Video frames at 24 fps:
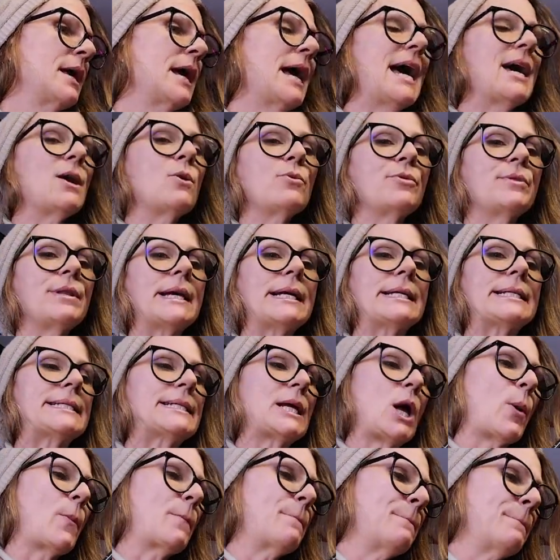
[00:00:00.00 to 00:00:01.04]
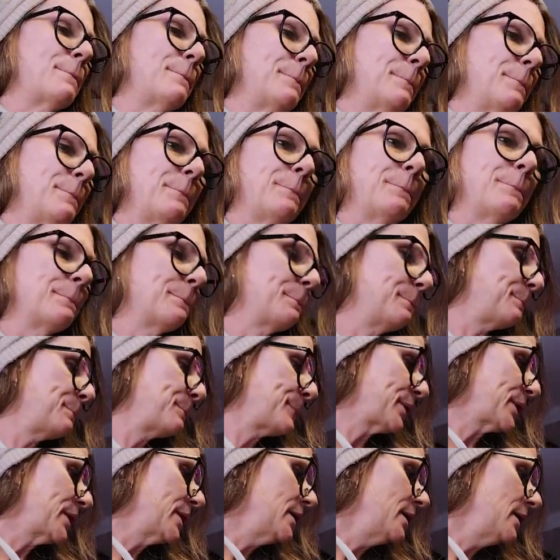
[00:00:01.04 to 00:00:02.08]
I don't think so.
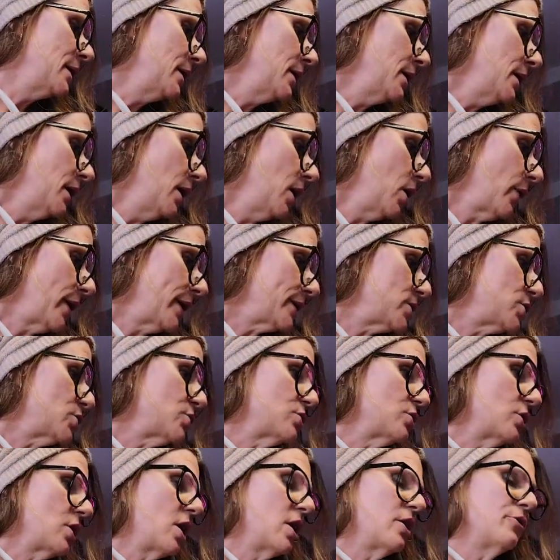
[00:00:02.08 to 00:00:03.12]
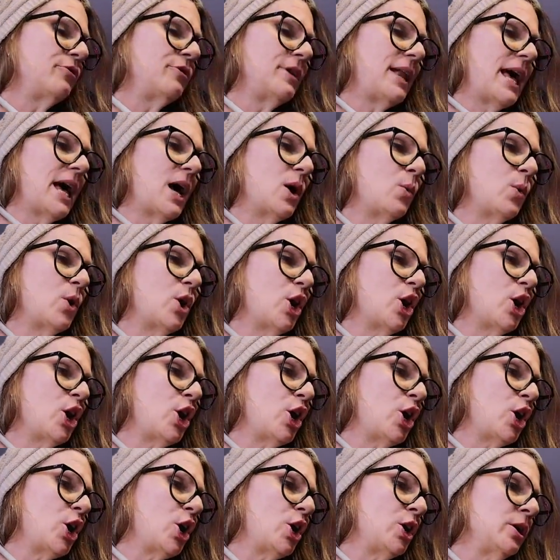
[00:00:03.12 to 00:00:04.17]
All right, straw
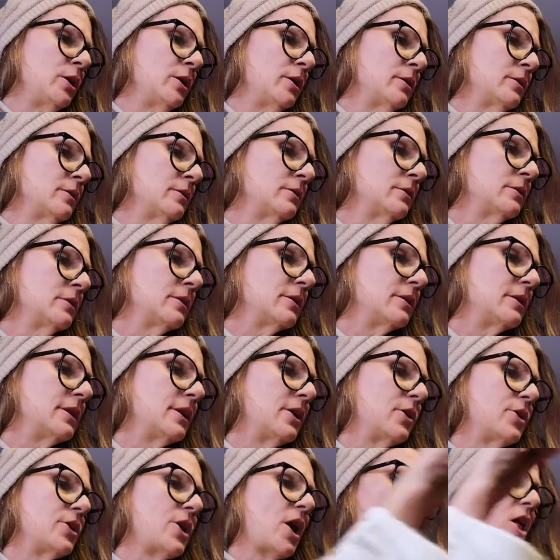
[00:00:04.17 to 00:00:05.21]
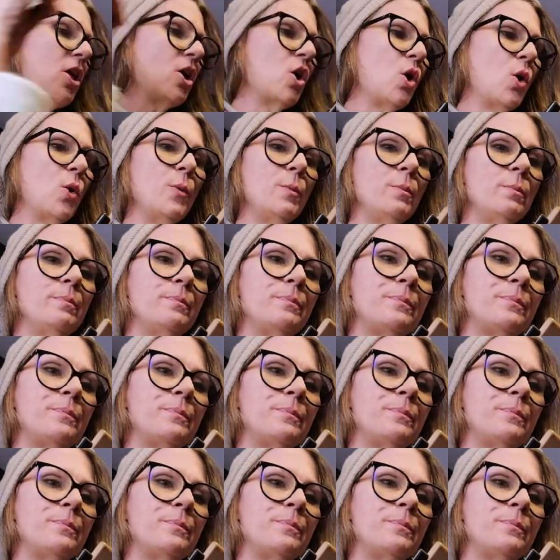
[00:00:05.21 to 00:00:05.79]
flower. There y'all go.